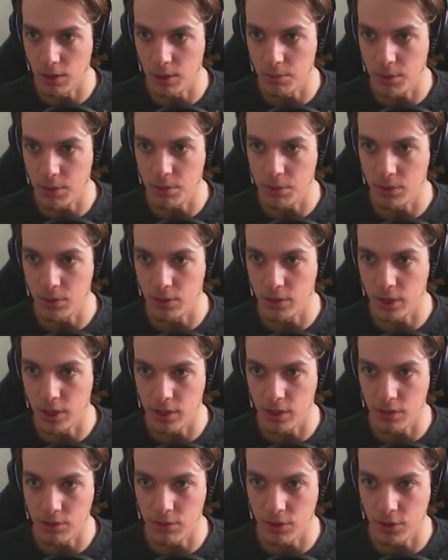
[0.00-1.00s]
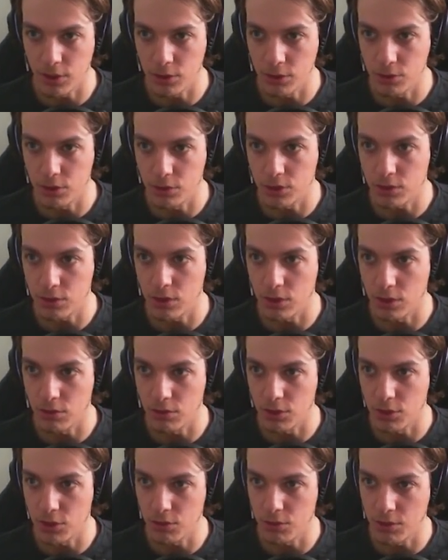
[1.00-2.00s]
people that never used
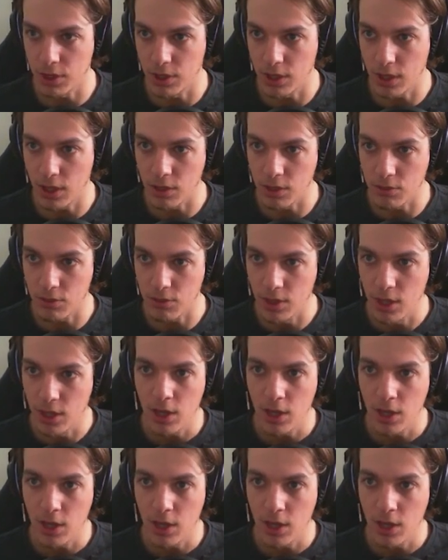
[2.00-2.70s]
Resolve in their life.